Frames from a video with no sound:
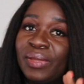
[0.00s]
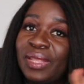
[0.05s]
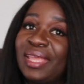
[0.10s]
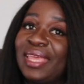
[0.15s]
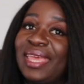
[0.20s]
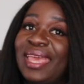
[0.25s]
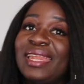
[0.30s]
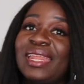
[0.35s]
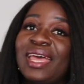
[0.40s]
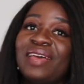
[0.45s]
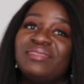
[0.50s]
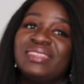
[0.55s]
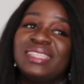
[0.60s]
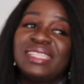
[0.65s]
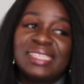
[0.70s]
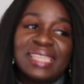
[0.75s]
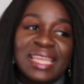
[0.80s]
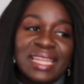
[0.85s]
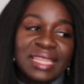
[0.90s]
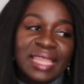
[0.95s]
again, having
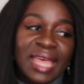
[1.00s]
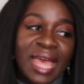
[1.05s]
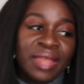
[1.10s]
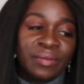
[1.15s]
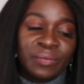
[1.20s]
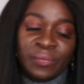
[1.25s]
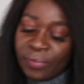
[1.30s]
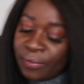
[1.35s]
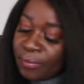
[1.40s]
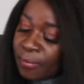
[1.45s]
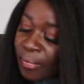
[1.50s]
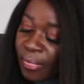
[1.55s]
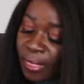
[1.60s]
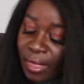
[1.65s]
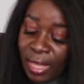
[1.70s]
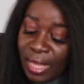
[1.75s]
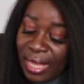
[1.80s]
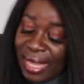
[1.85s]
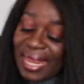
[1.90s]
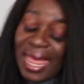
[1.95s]
said that,
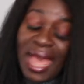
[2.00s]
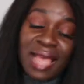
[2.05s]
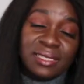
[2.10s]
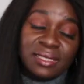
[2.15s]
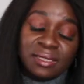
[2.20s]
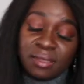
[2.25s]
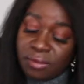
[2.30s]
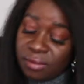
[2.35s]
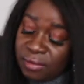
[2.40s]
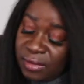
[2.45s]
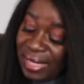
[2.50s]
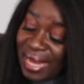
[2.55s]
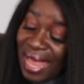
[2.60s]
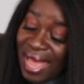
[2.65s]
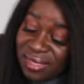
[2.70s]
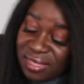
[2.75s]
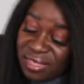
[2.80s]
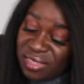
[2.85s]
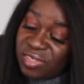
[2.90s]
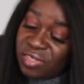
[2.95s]
it
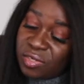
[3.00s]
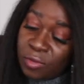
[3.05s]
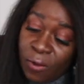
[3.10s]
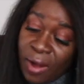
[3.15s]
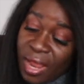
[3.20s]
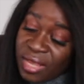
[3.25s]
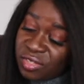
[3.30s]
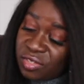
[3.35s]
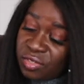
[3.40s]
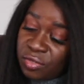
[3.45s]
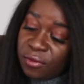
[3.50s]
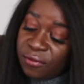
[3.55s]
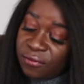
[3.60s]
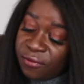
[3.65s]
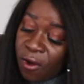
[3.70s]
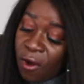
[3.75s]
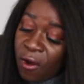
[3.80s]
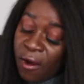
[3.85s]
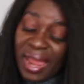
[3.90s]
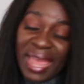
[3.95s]
hasn't scratched so
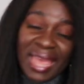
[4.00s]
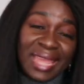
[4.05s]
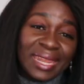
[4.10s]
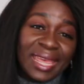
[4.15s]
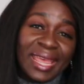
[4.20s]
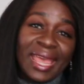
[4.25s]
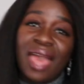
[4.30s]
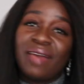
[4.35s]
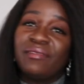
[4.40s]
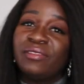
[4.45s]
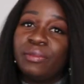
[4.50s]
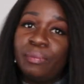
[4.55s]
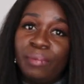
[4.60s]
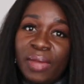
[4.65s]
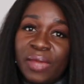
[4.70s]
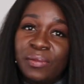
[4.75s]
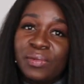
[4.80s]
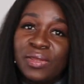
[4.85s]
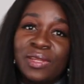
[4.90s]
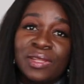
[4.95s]
far, and I haven't
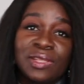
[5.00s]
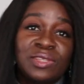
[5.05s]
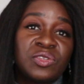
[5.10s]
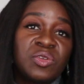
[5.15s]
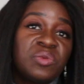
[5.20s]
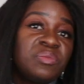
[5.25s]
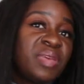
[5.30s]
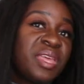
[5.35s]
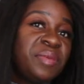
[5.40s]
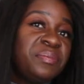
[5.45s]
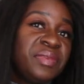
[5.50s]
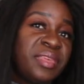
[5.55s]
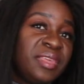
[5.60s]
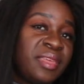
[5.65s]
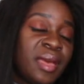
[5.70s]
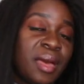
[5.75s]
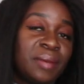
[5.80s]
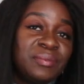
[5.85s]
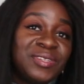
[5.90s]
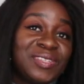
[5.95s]
babied it, so
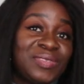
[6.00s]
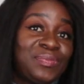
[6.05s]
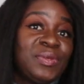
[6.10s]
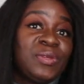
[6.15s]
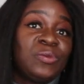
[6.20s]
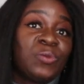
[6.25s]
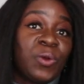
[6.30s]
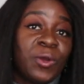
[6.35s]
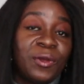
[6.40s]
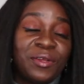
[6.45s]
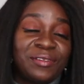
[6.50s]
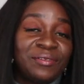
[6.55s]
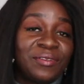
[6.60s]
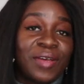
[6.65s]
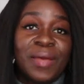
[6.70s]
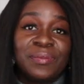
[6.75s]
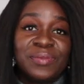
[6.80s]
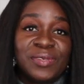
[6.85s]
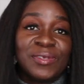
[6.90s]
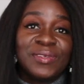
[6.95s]
maybe I'm just being worried for
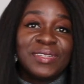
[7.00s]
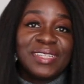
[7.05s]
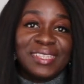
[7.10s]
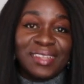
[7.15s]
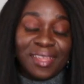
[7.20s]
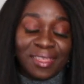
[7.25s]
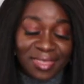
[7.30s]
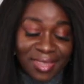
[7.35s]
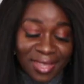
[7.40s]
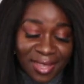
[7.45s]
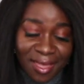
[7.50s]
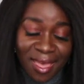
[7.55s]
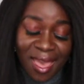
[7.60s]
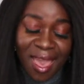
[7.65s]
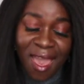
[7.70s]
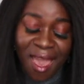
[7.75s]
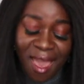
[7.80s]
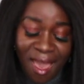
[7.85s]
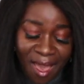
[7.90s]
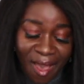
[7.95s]
absolutely nothing.
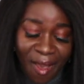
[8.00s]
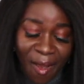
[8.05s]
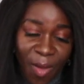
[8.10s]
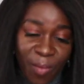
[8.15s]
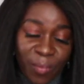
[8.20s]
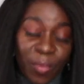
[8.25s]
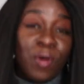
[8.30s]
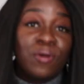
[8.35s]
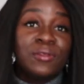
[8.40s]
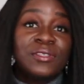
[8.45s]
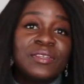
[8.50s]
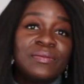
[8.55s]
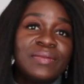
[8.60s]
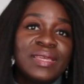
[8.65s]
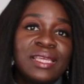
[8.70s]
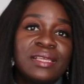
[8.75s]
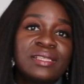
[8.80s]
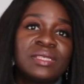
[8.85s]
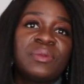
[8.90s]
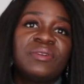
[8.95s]
Also,
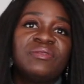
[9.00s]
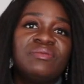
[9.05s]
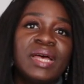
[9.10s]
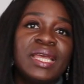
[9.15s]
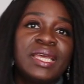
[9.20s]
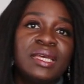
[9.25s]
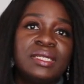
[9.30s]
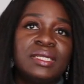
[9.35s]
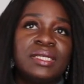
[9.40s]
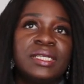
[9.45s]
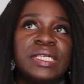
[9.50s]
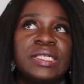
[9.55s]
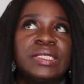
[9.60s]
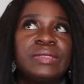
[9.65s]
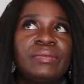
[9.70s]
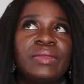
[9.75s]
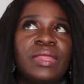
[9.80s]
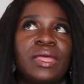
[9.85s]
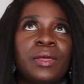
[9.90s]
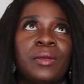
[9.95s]
because some of my
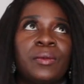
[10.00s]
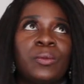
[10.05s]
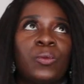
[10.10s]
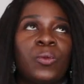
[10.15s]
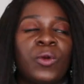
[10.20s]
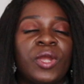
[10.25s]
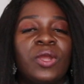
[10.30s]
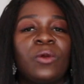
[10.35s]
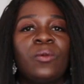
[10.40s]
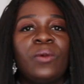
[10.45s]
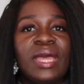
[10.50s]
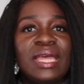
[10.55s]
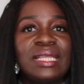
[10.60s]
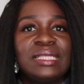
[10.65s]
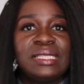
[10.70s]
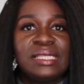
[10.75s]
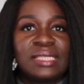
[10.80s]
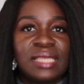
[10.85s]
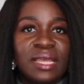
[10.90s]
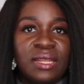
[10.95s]
other workwear
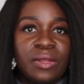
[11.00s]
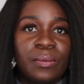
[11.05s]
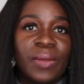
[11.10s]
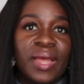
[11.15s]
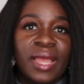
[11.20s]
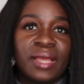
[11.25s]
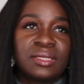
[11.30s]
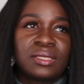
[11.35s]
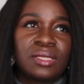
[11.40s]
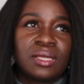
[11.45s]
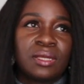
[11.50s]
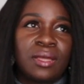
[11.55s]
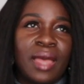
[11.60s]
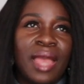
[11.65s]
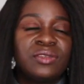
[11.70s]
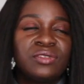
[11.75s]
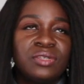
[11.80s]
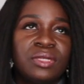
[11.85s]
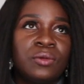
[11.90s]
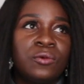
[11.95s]
designer bags,
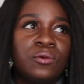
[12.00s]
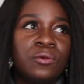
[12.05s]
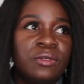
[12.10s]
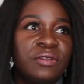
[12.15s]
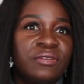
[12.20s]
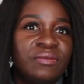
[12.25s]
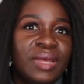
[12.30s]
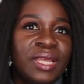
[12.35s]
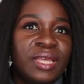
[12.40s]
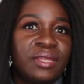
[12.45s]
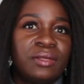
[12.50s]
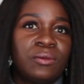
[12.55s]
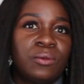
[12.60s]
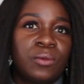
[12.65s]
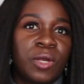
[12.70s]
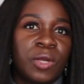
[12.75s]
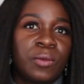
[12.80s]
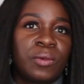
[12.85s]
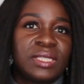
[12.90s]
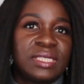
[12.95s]
actually all of my other
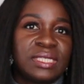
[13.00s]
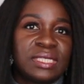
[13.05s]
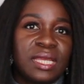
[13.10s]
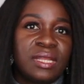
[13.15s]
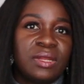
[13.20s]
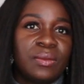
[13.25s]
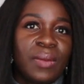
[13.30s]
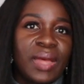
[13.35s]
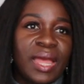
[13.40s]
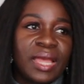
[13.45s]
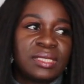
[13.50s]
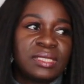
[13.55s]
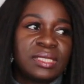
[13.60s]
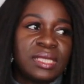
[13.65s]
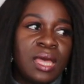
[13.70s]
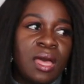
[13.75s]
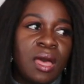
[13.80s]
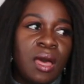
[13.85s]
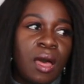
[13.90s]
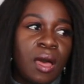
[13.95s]
workwear designer bags
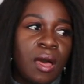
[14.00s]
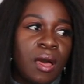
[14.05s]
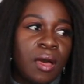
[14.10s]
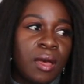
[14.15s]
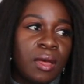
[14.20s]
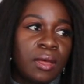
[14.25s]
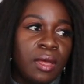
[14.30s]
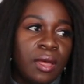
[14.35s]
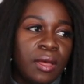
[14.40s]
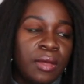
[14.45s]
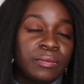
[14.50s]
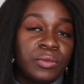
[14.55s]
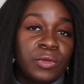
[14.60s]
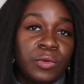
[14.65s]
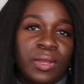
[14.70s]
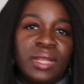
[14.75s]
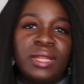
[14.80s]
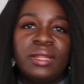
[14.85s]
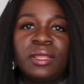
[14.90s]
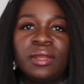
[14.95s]
are
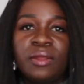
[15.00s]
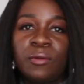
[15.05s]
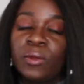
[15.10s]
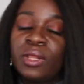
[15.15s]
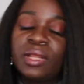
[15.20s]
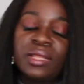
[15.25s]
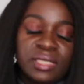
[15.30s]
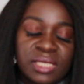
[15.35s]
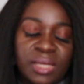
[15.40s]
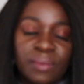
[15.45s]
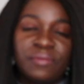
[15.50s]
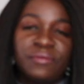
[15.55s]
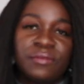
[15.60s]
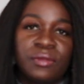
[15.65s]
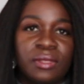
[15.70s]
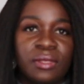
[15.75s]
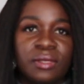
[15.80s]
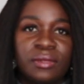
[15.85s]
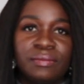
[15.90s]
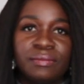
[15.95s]
grain leather, well, except for
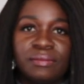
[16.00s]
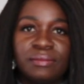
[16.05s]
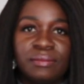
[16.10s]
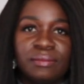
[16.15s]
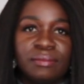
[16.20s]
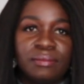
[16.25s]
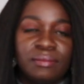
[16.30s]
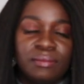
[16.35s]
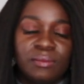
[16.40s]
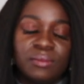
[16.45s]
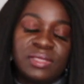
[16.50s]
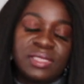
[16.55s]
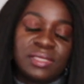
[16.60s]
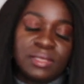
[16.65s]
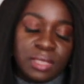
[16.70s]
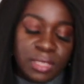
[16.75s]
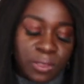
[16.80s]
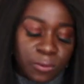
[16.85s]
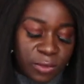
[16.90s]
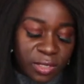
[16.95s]
the
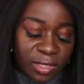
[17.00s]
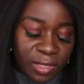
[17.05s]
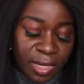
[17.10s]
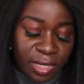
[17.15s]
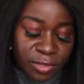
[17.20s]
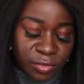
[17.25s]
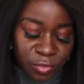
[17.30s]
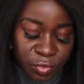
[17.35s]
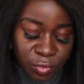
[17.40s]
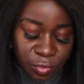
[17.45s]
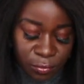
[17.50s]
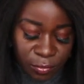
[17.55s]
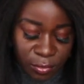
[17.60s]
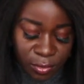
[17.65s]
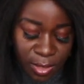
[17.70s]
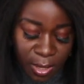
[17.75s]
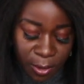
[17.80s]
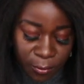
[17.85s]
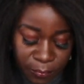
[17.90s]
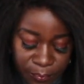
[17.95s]
sling one that I just showed you
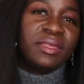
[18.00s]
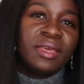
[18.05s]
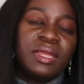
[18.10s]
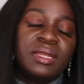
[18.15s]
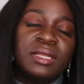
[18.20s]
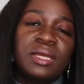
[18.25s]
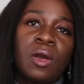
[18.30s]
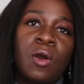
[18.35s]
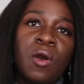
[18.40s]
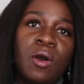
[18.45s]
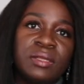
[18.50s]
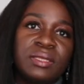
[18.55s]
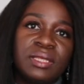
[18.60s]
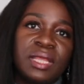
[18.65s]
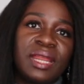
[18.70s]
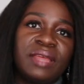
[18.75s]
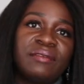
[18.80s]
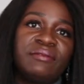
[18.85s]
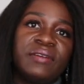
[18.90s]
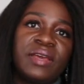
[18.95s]
now. The other con
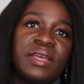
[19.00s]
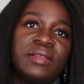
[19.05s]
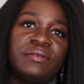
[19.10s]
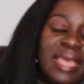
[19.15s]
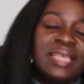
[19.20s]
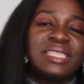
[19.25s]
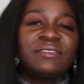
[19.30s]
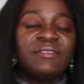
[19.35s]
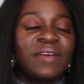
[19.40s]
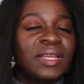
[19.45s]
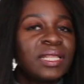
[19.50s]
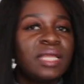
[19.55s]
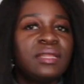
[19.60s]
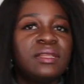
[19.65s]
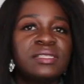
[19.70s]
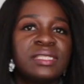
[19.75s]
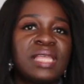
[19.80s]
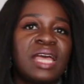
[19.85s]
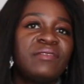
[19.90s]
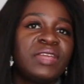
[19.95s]
that I find is the fact that it
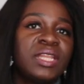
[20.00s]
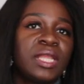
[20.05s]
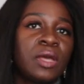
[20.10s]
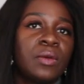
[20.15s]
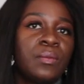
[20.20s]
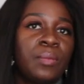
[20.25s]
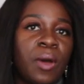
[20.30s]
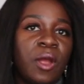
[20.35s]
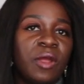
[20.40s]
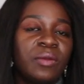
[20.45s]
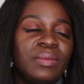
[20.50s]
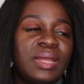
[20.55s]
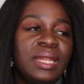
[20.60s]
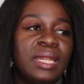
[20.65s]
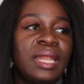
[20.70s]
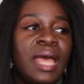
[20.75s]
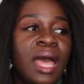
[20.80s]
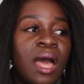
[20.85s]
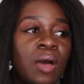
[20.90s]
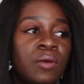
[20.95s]
doesn't have any compartment.
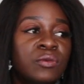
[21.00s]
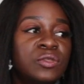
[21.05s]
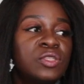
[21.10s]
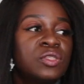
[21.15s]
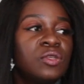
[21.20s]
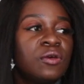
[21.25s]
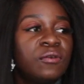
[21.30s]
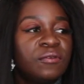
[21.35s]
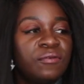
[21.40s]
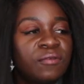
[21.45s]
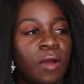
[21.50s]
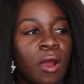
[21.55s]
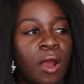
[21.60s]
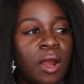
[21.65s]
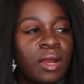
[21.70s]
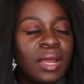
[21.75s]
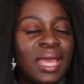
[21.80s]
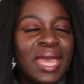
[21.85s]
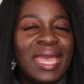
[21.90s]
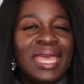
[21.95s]
Now, so
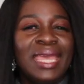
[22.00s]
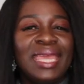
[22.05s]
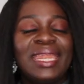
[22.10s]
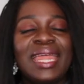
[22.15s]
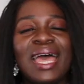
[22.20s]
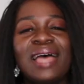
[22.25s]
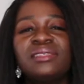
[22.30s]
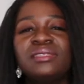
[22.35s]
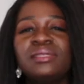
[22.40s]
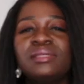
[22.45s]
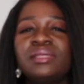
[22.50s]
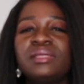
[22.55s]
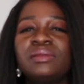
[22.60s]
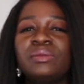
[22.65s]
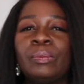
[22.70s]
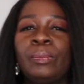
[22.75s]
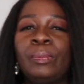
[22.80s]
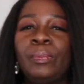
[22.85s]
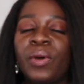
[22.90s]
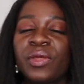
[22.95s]
far, it hasn't
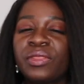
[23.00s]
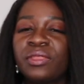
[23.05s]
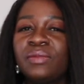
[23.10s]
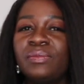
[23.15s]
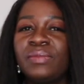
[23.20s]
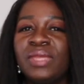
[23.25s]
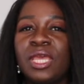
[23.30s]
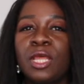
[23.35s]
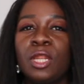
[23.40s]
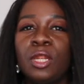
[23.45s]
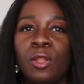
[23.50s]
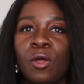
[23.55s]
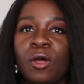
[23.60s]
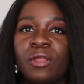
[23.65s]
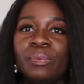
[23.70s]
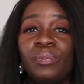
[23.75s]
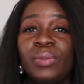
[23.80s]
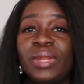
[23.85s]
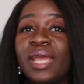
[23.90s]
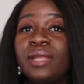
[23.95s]
bothered me a
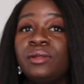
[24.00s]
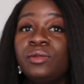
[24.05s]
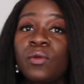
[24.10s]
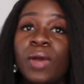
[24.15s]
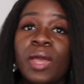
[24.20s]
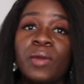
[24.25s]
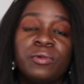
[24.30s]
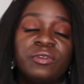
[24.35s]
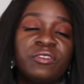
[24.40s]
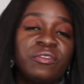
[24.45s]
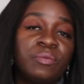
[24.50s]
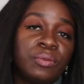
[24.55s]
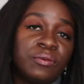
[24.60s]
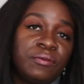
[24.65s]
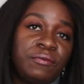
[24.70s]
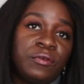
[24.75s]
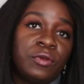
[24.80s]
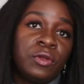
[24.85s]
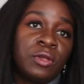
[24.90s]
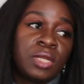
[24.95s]
lot, but I know I would have
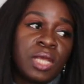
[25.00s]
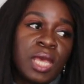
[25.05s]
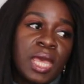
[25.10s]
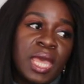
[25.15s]
preferred